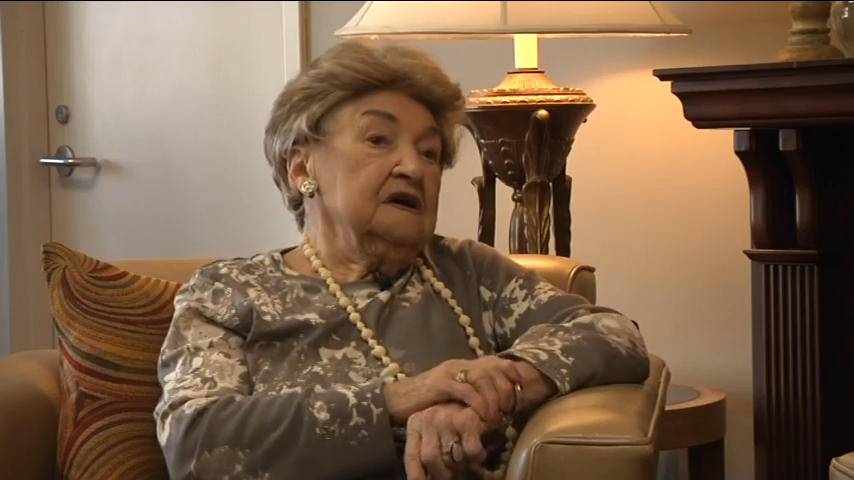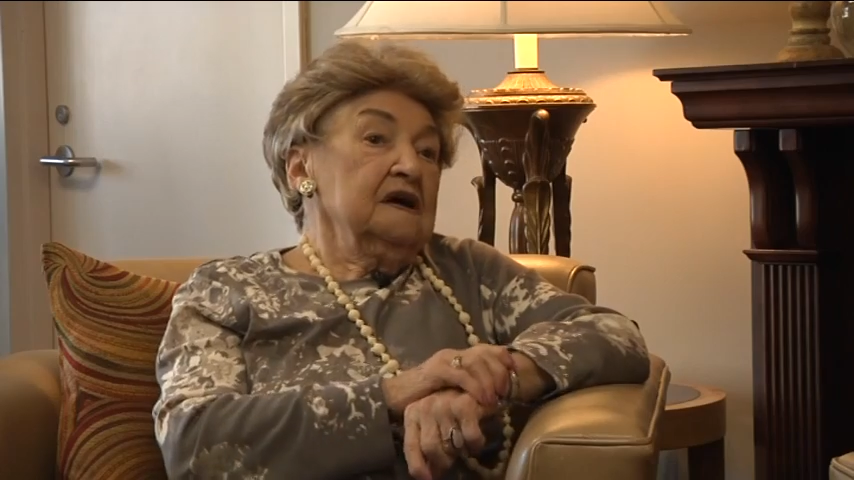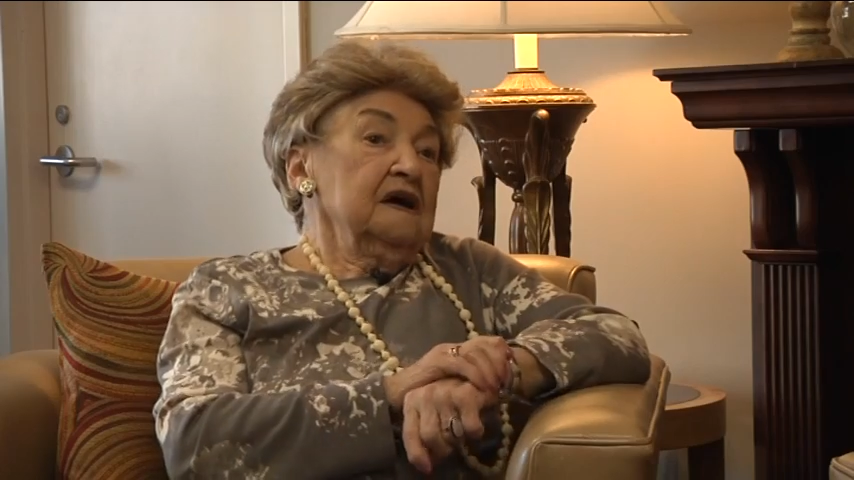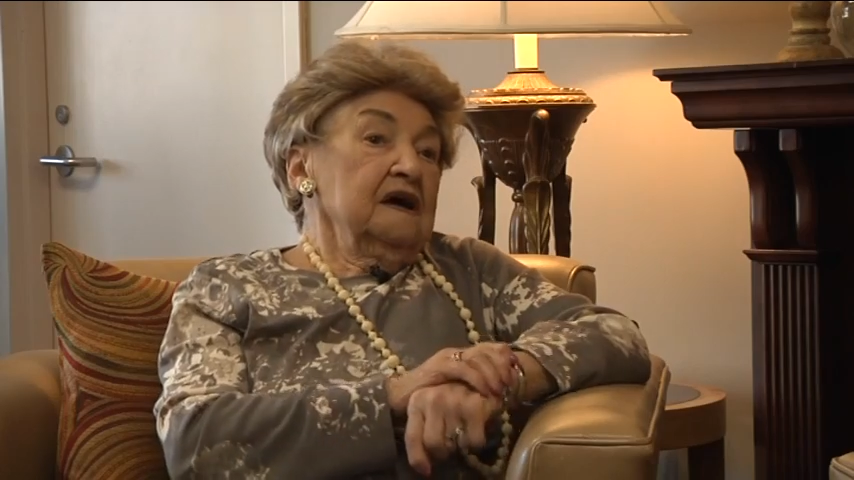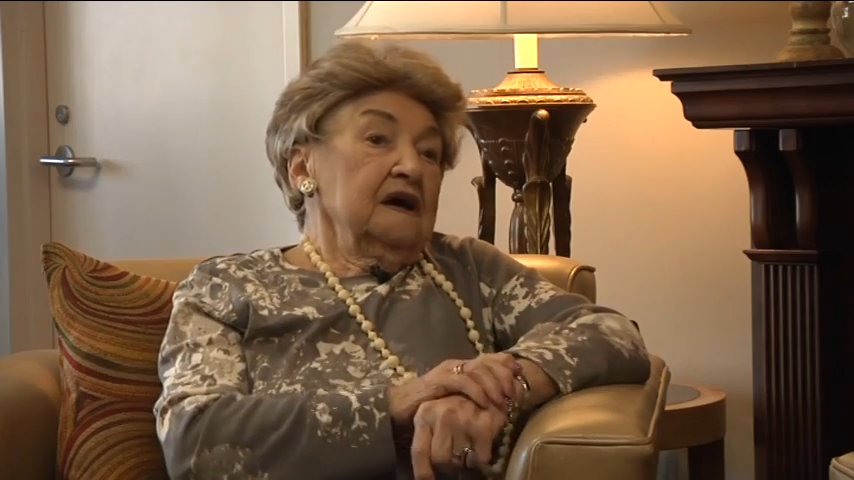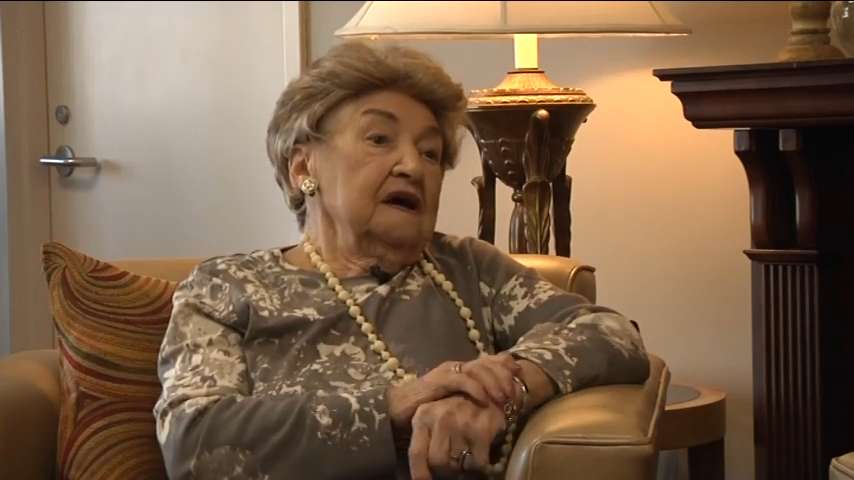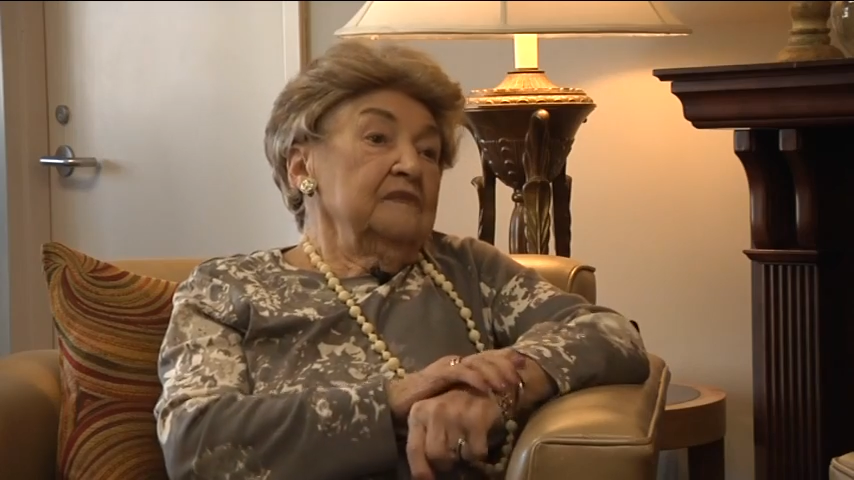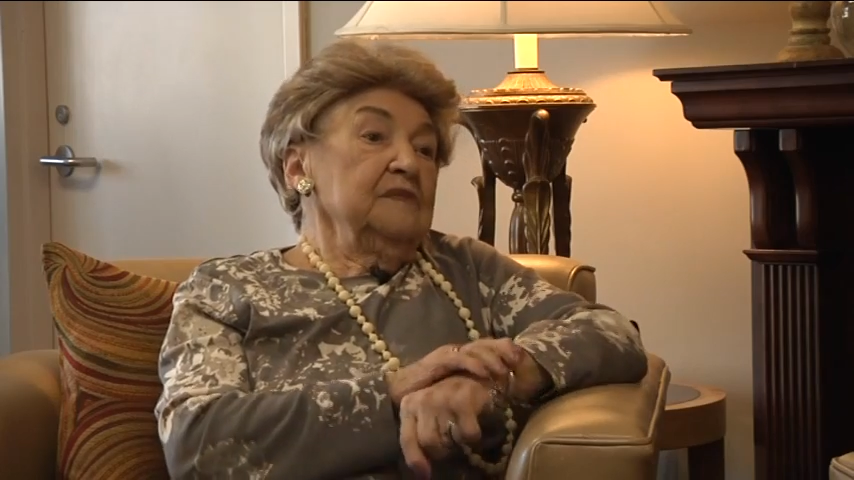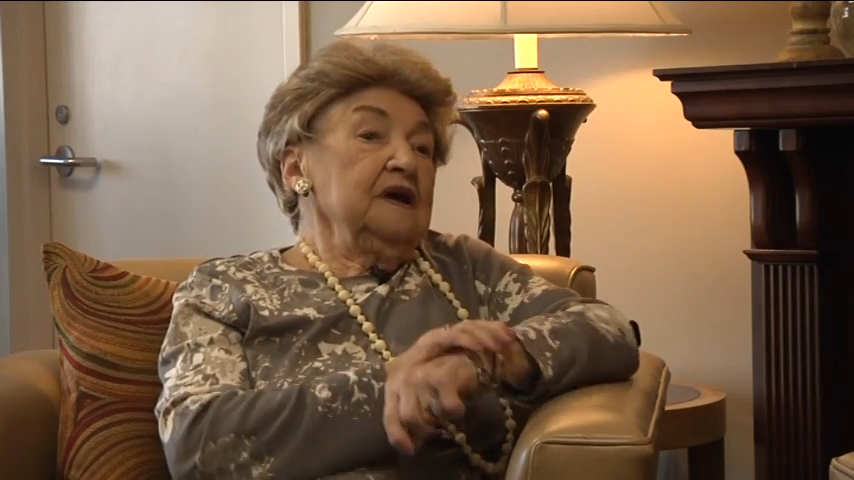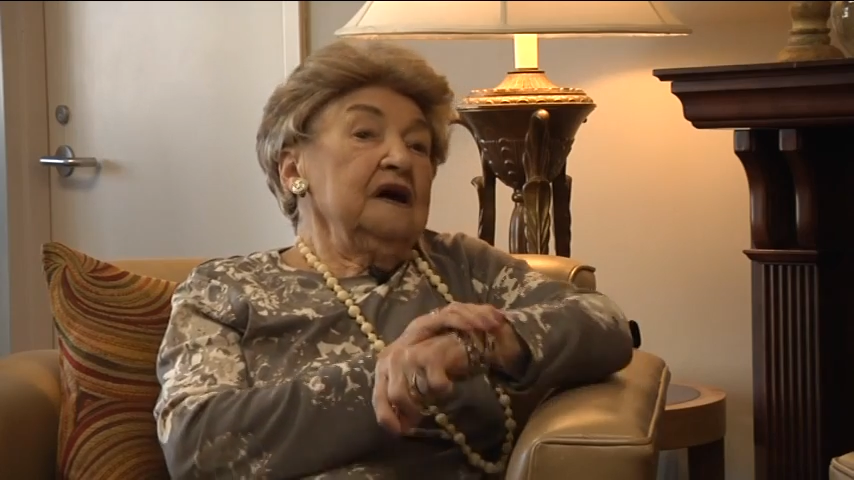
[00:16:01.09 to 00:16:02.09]
I can imagine.
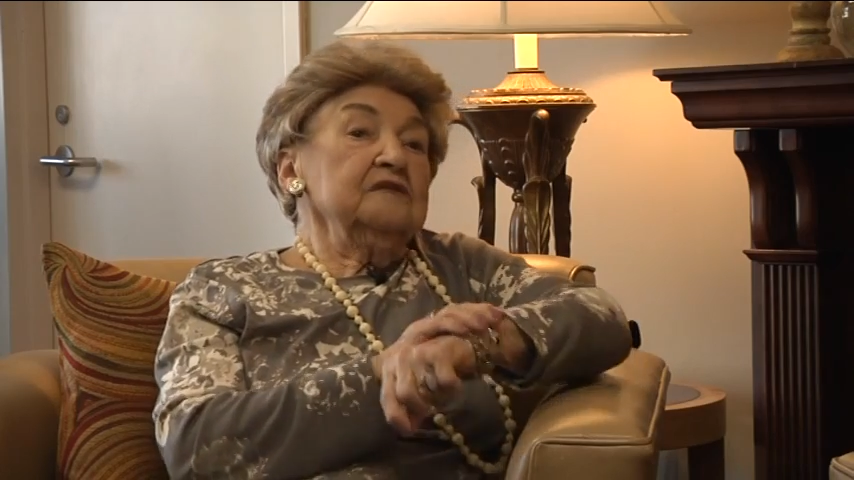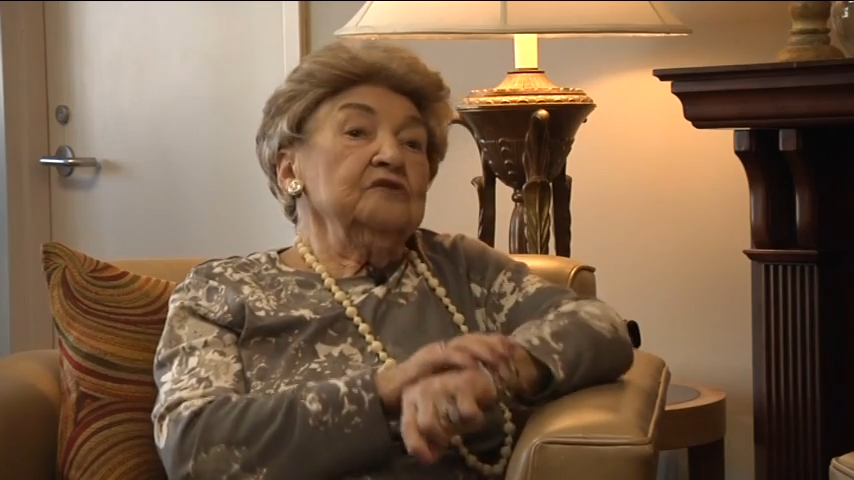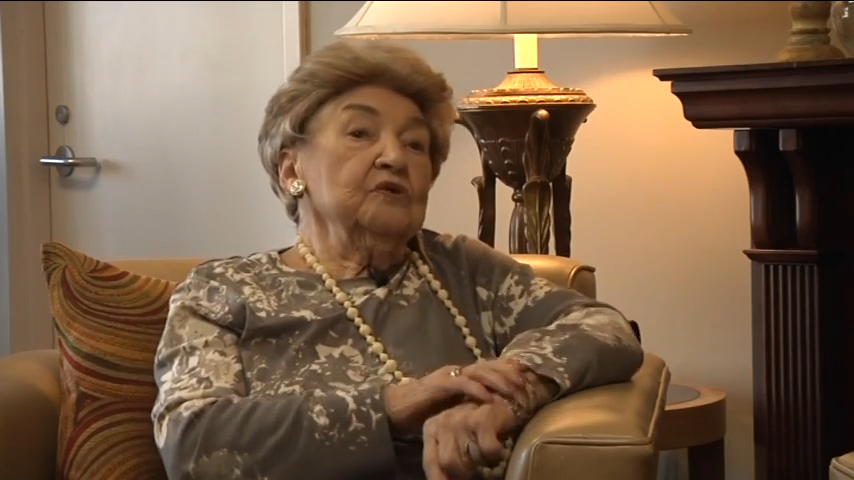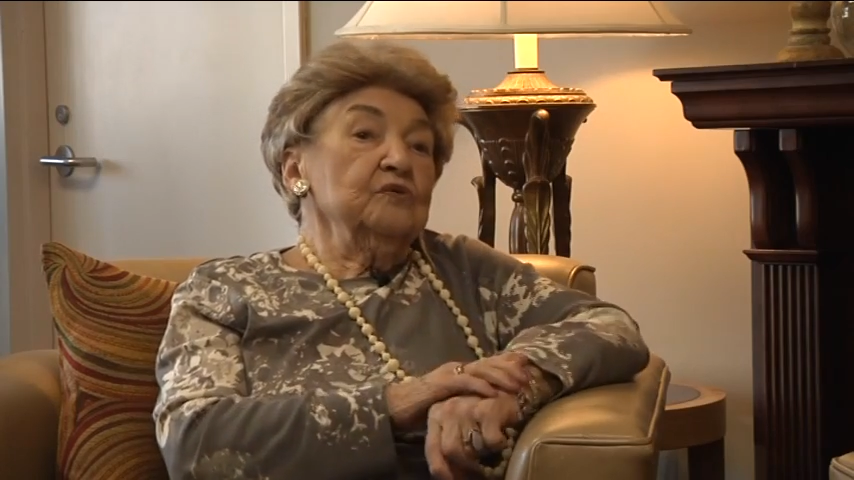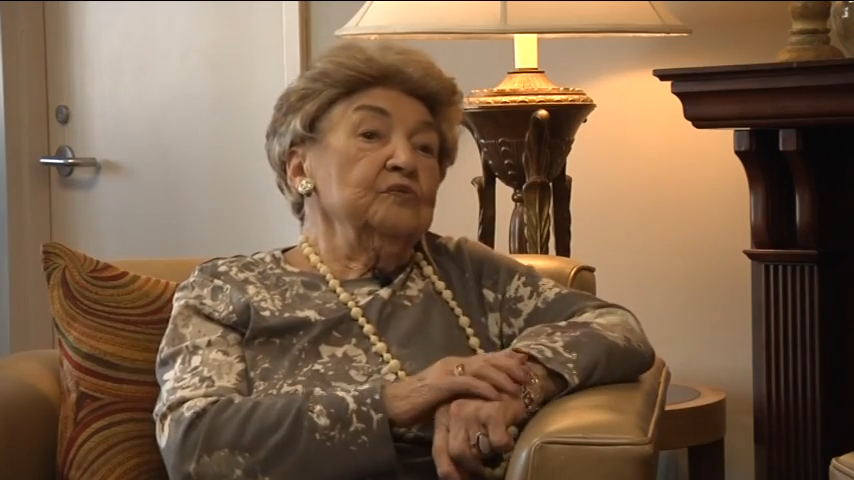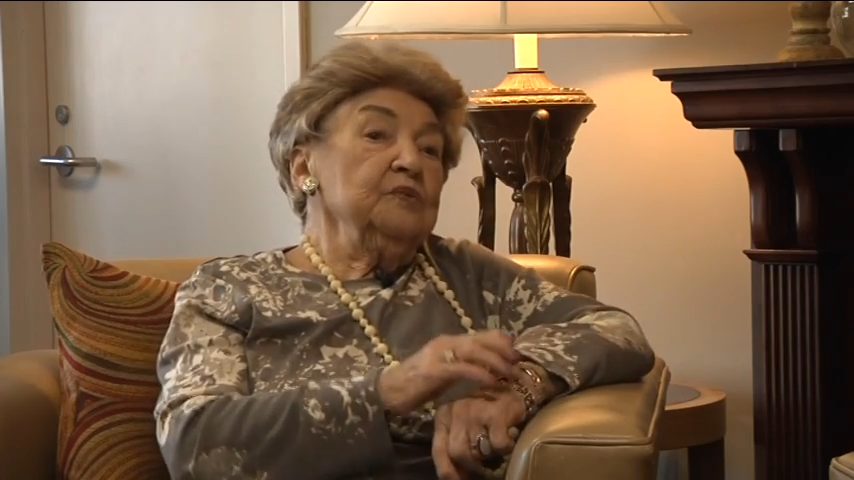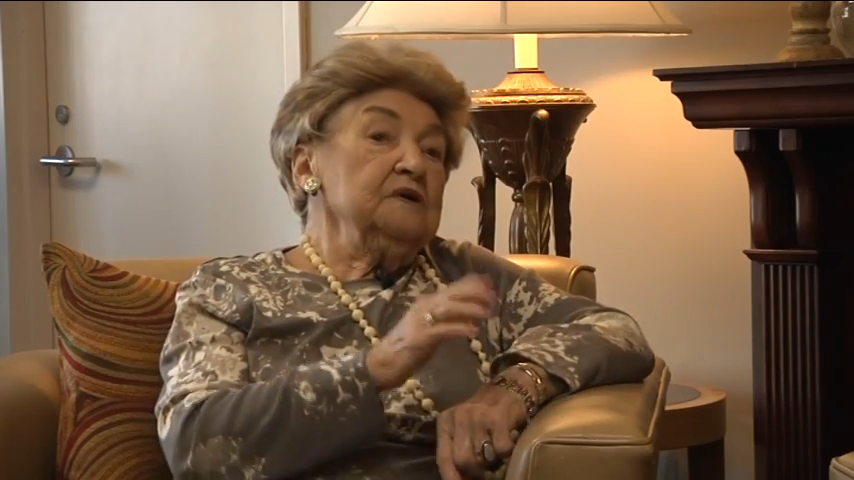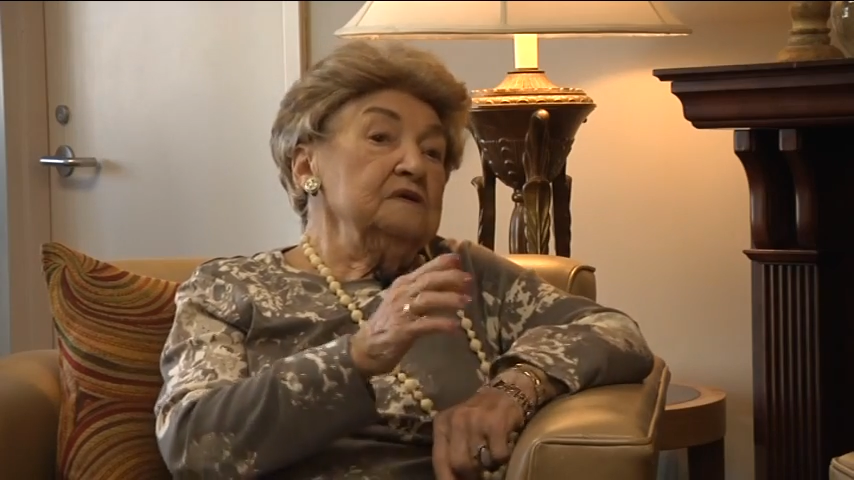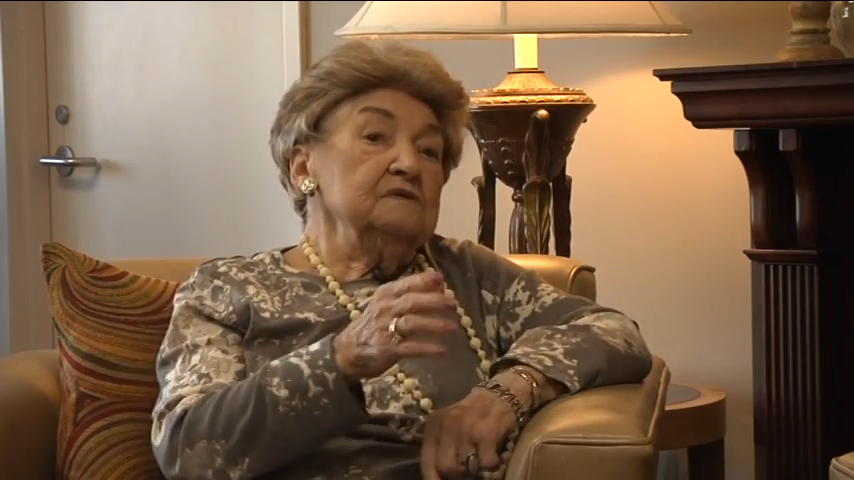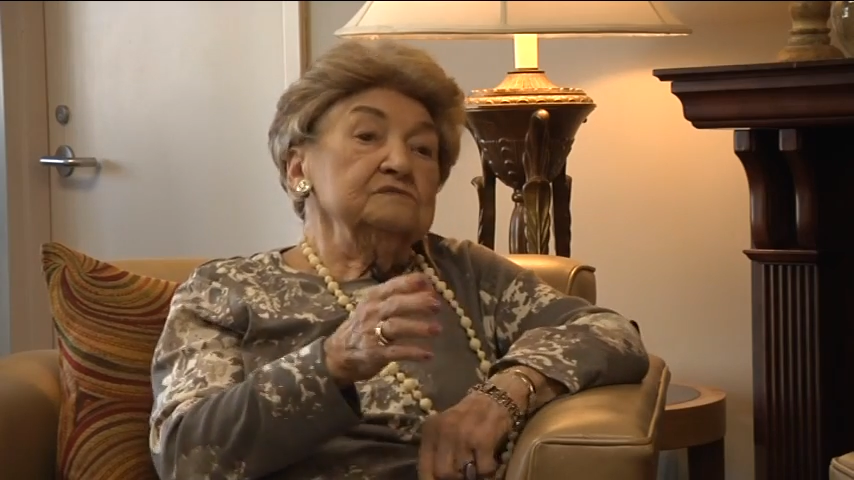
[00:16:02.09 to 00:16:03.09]
And we had no
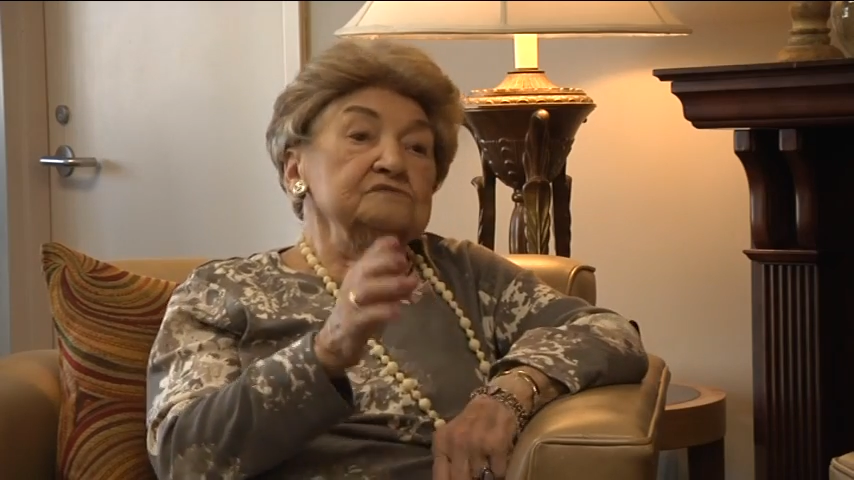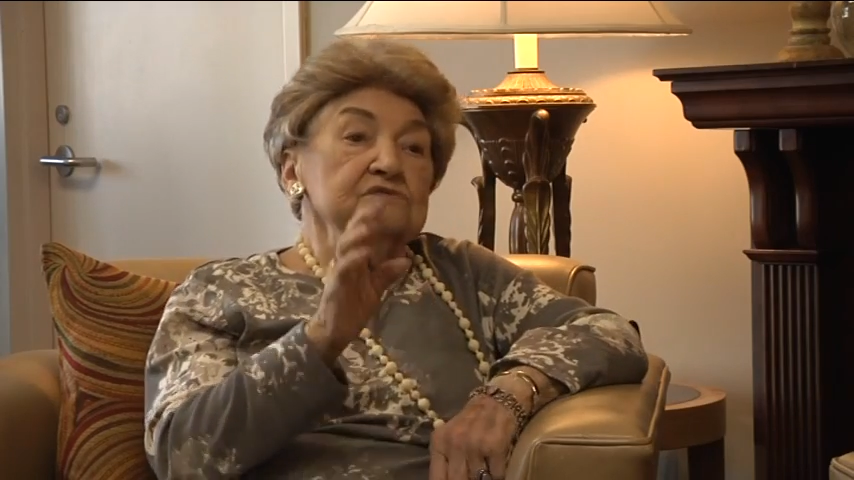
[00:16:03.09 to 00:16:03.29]
windows,